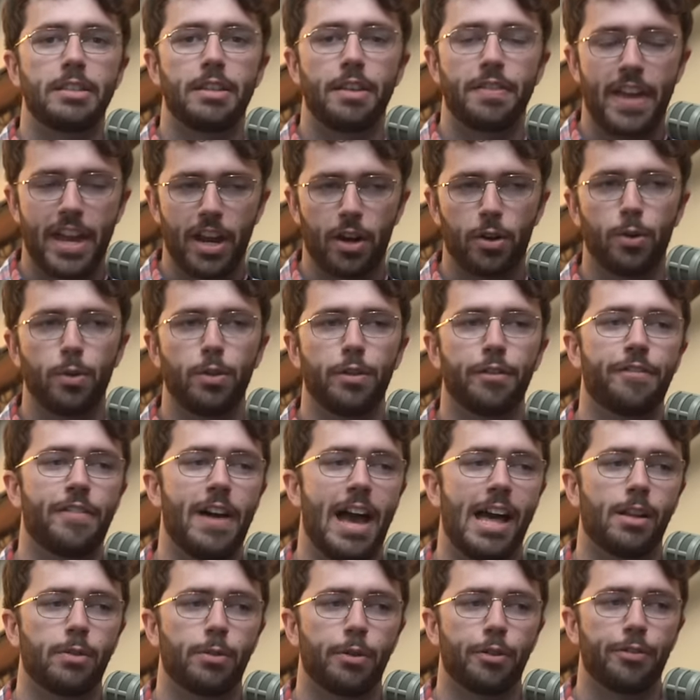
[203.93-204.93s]
that they are who the
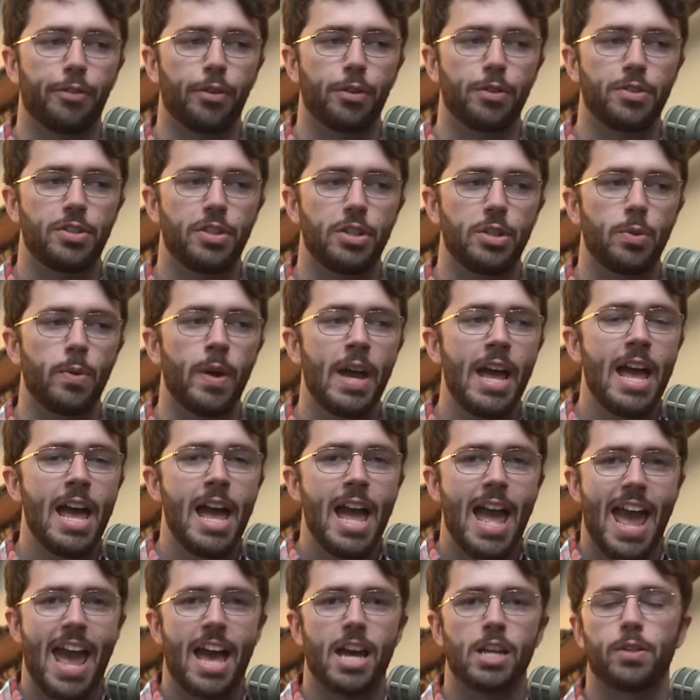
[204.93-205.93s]
file refers to
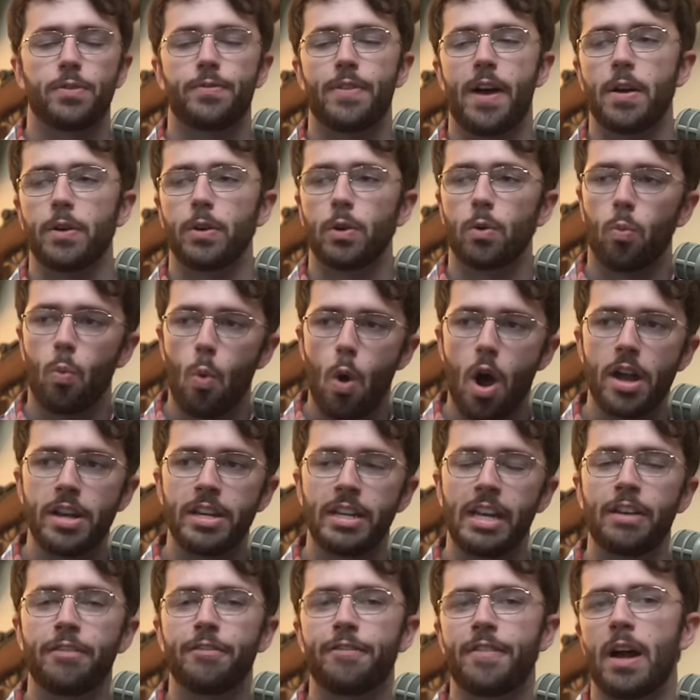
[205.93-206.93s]
as Founder
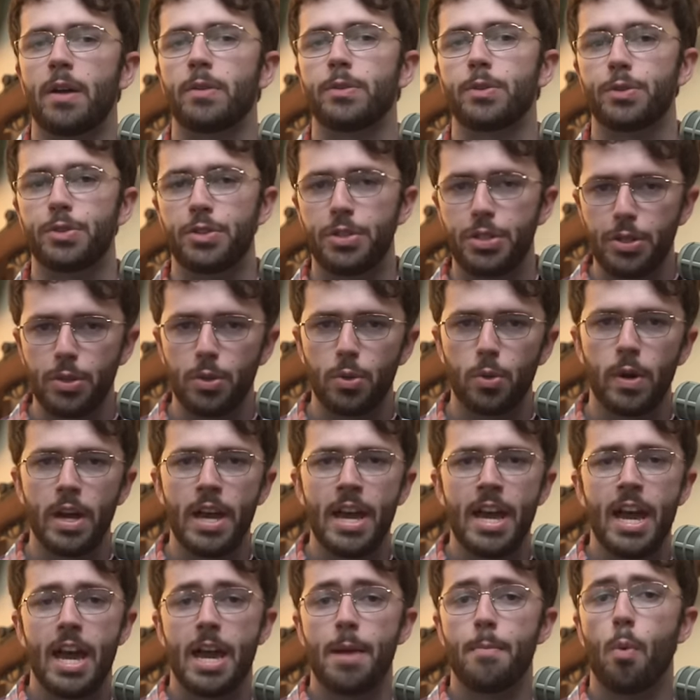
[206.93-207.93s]
1 and Founder 2.
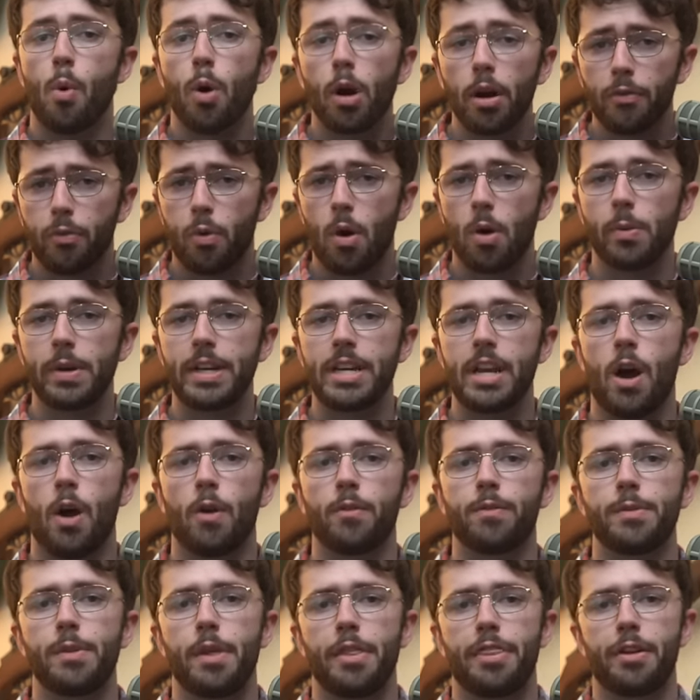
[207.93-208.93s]
And more of what we know
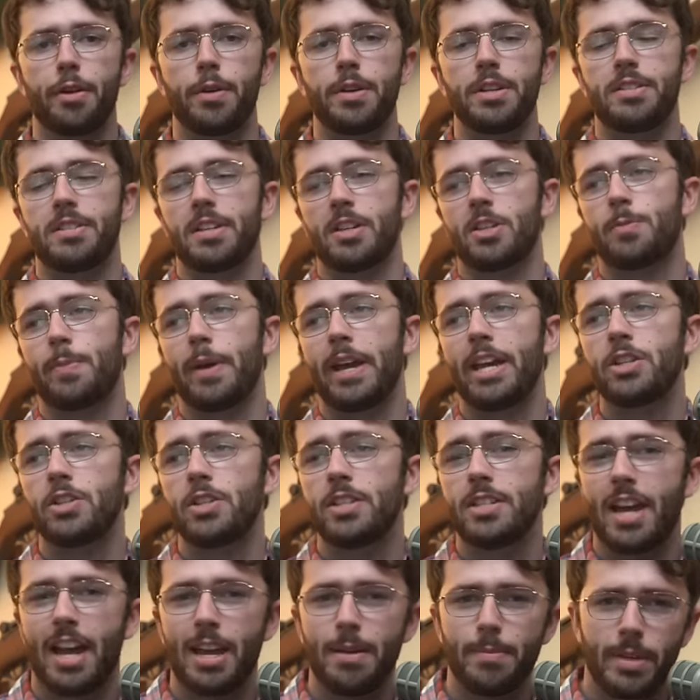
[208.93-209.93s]
from the 36 page
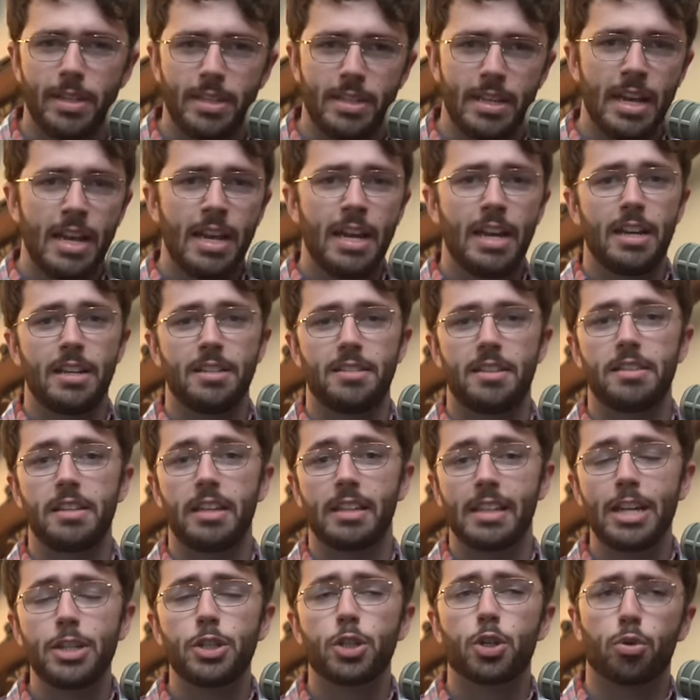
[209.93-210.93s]
indictment is that the
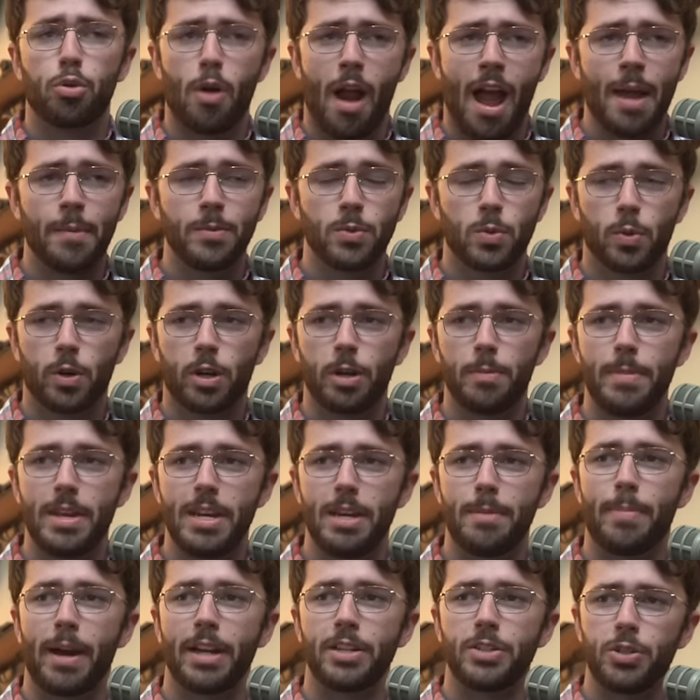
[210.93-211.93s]
alleged crimes were
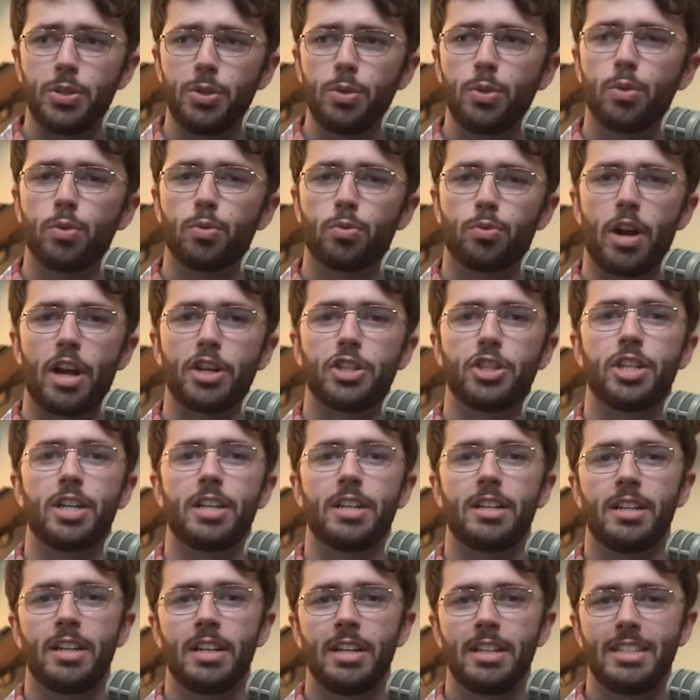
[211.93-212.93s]
committed by two
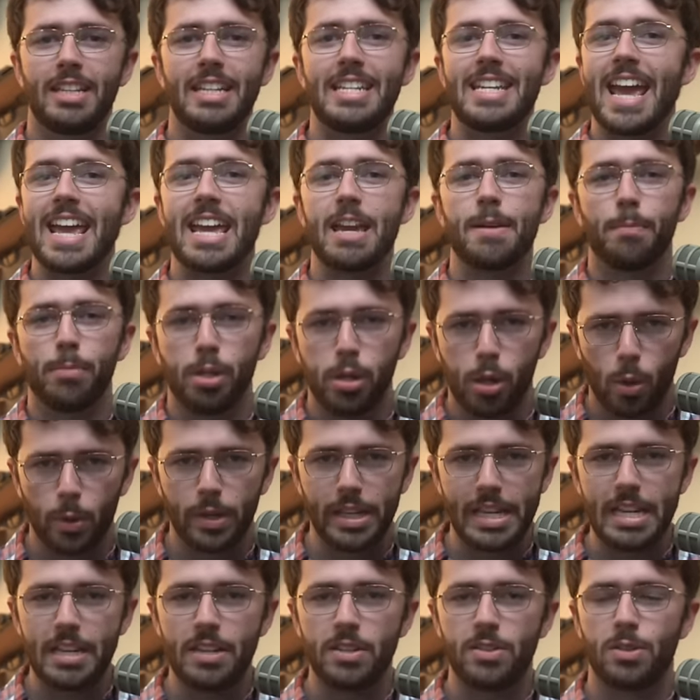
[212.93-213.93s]
Russia Today
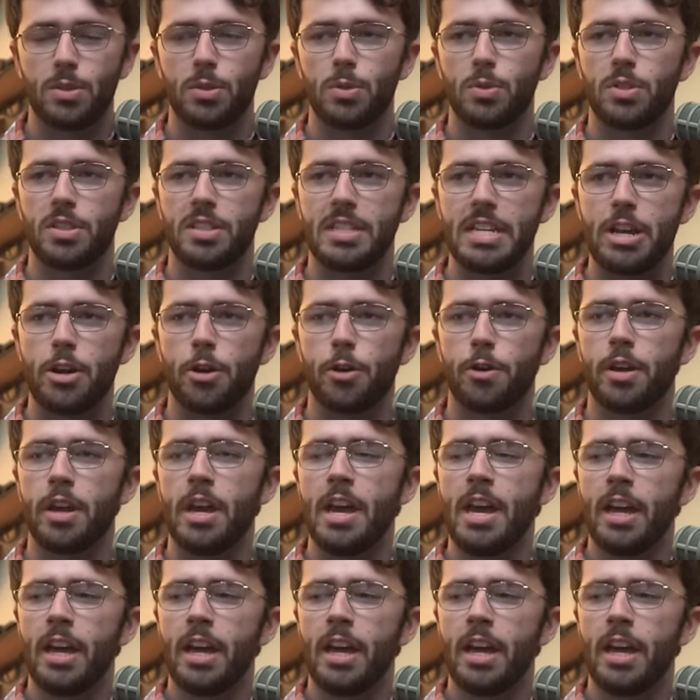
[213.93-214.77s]
employees who steered